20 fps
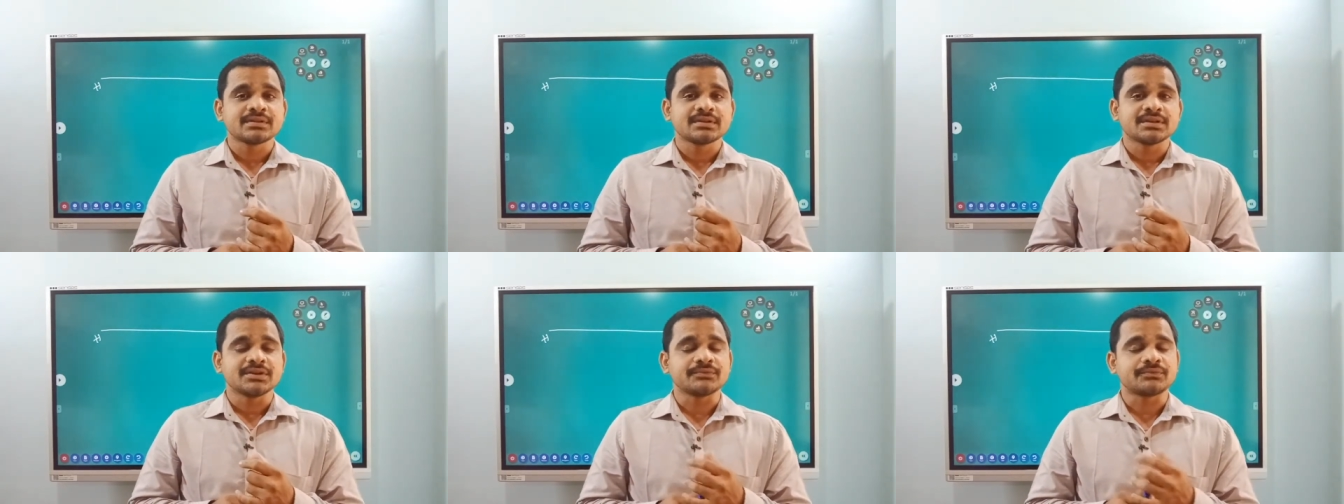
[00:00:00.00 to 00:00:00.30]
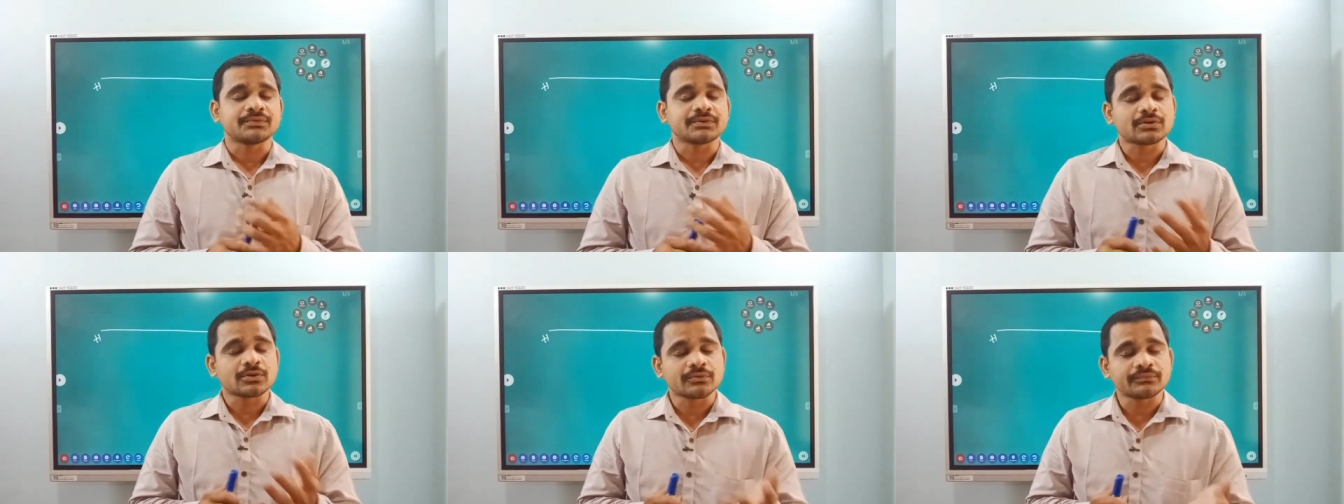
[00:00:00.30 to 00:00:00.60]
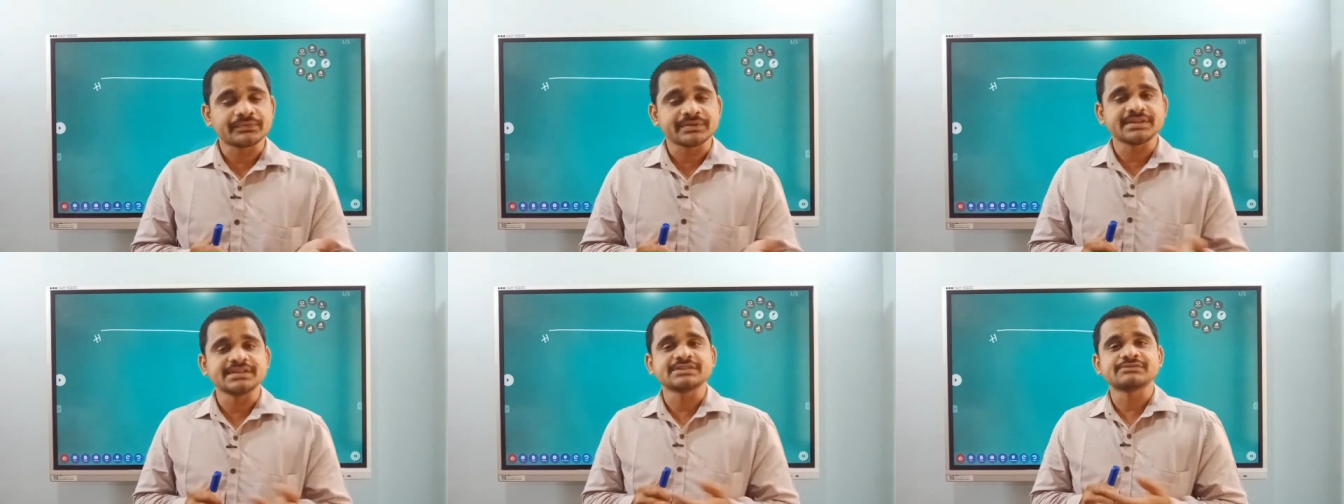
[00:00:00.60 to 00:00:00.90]
If a
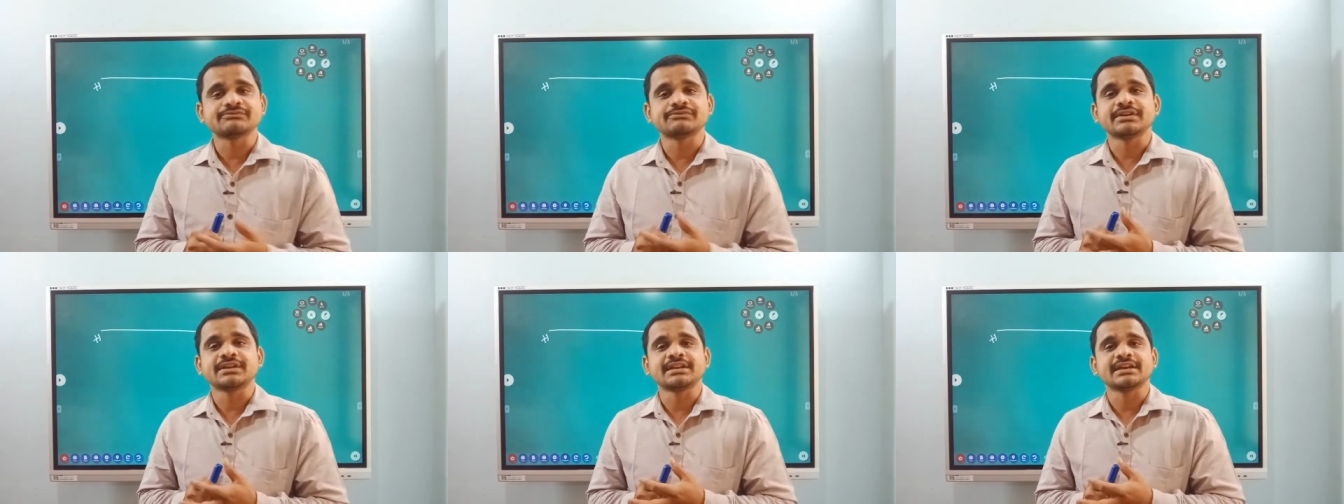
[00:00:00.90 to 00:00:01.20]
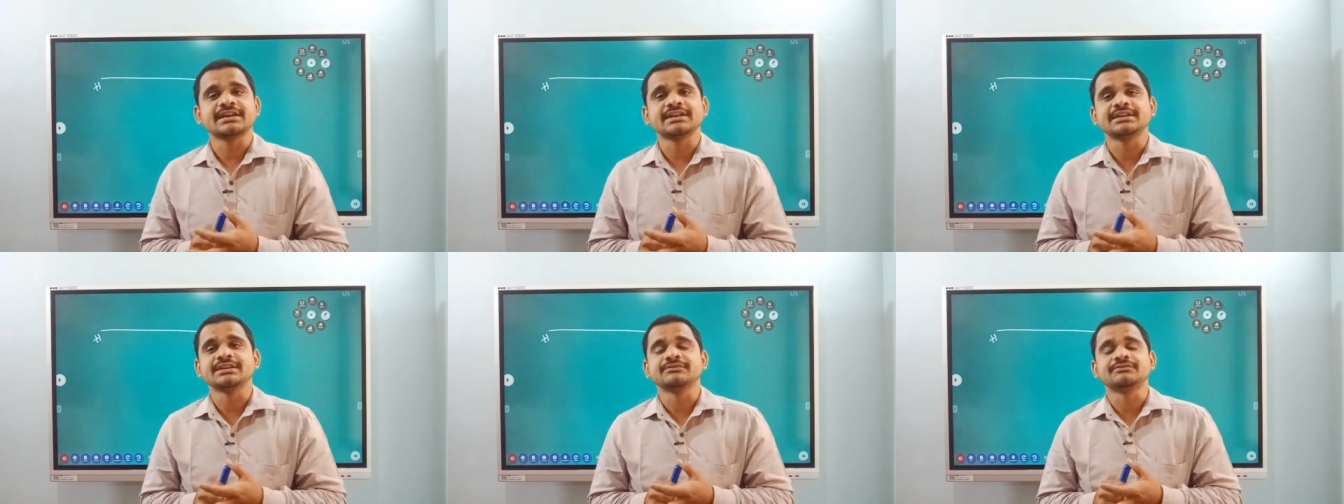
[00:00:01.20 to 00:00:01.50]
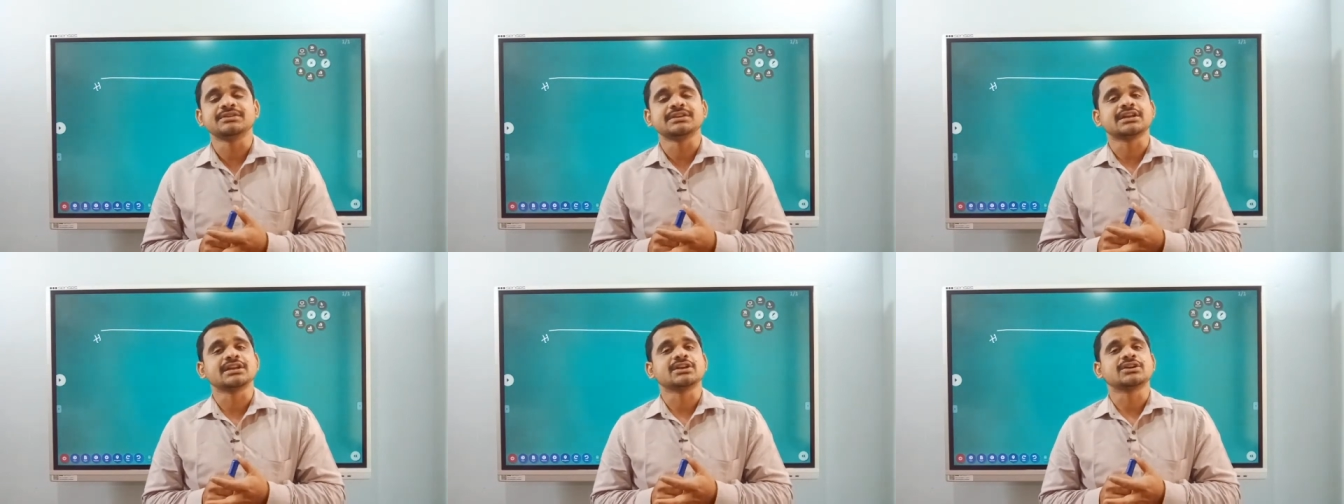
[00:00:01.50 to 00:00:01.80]
traffic is very high,
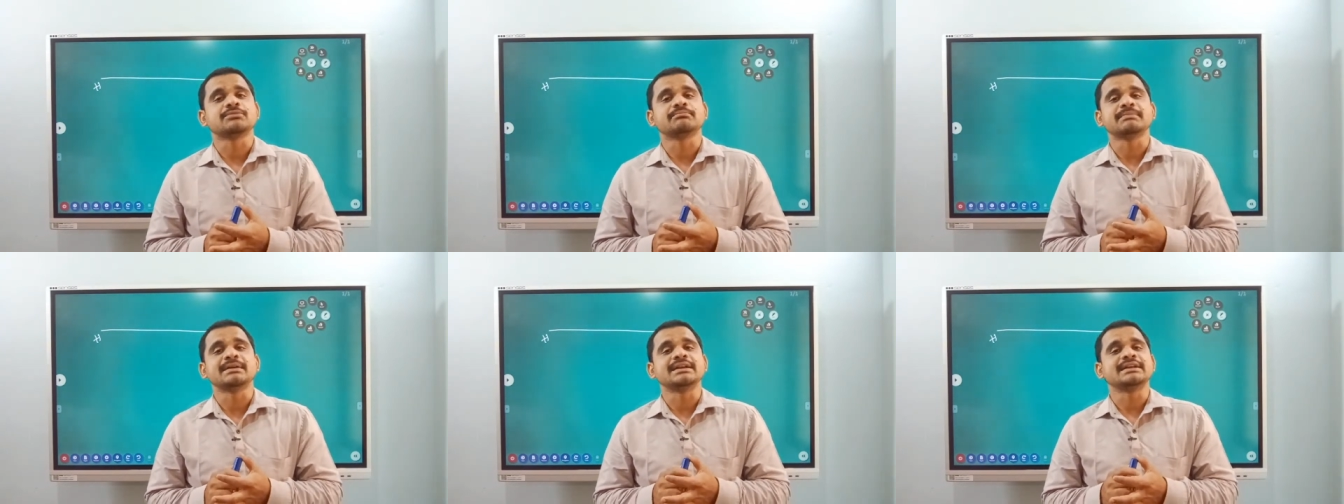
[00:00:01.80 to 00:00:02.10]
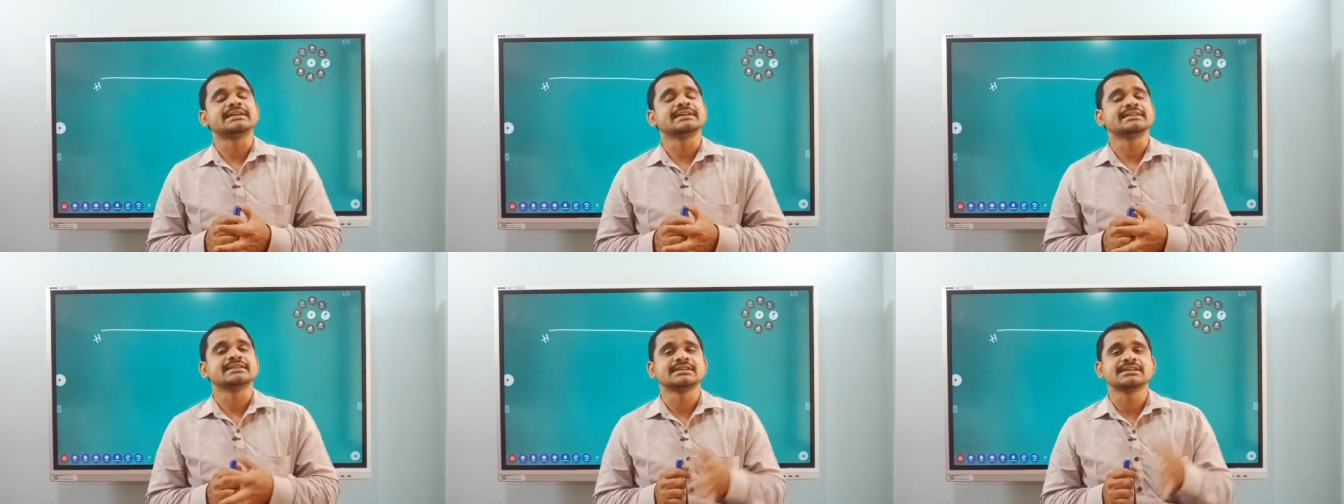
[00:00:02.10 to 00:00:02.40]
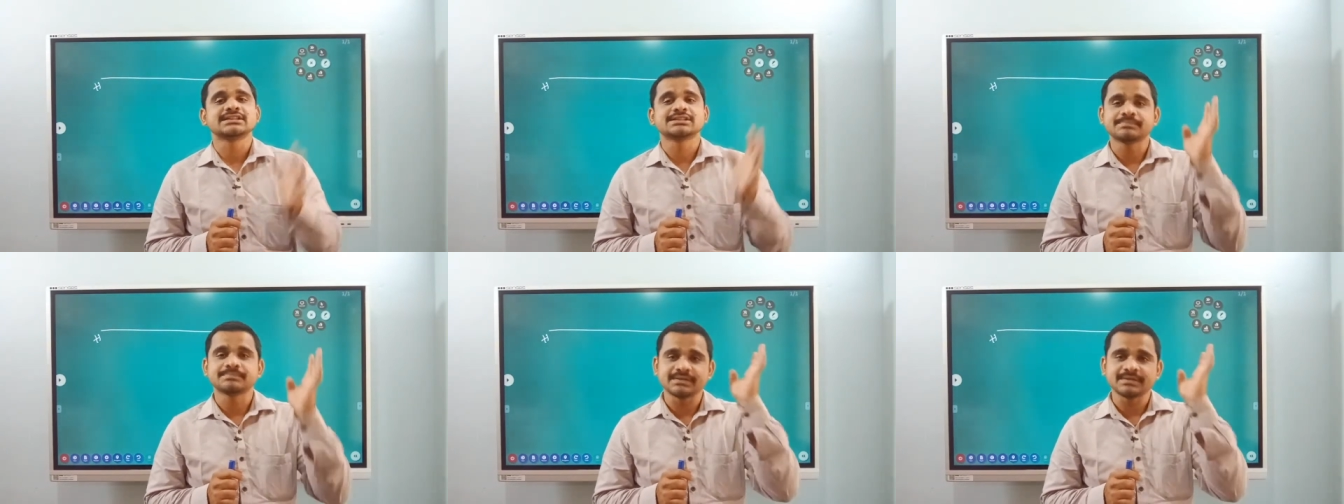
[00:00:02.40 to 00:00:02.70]
we cannot maintain
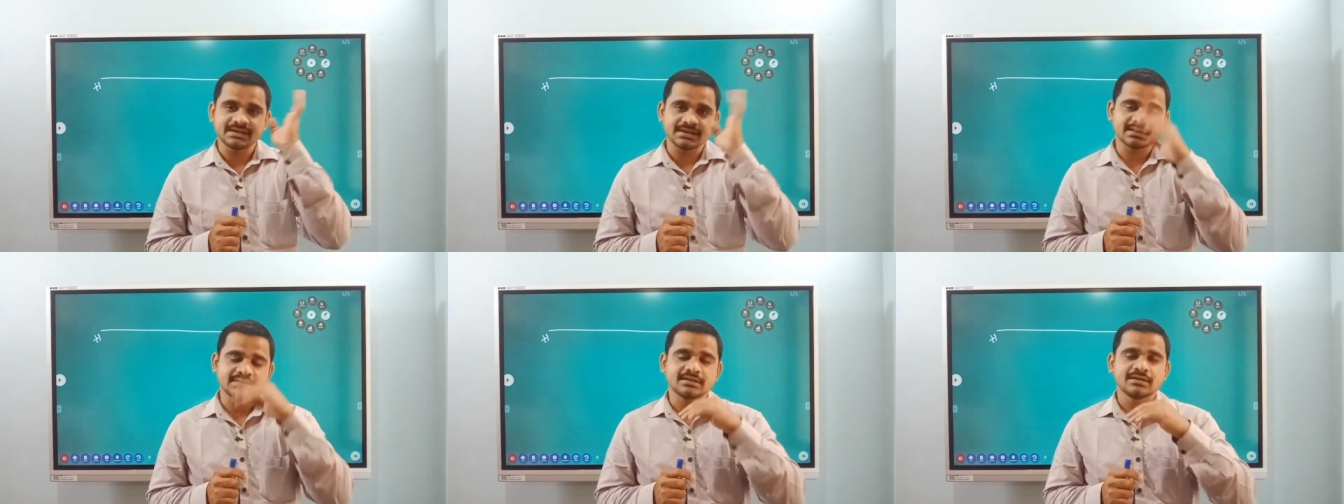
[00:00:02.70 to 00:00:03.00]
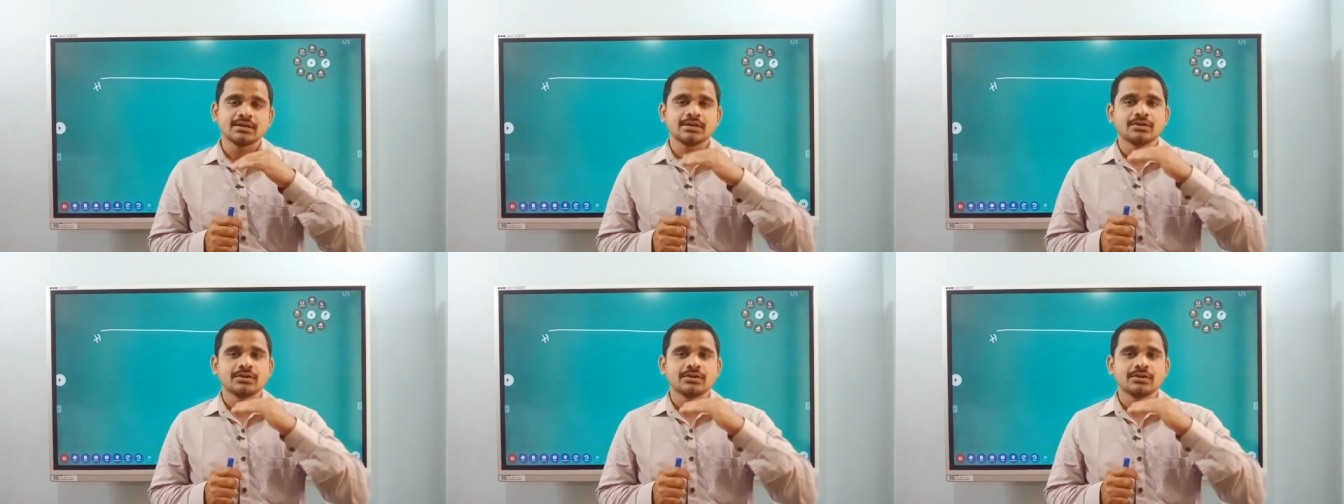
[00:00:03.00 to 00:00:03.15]
that speed here.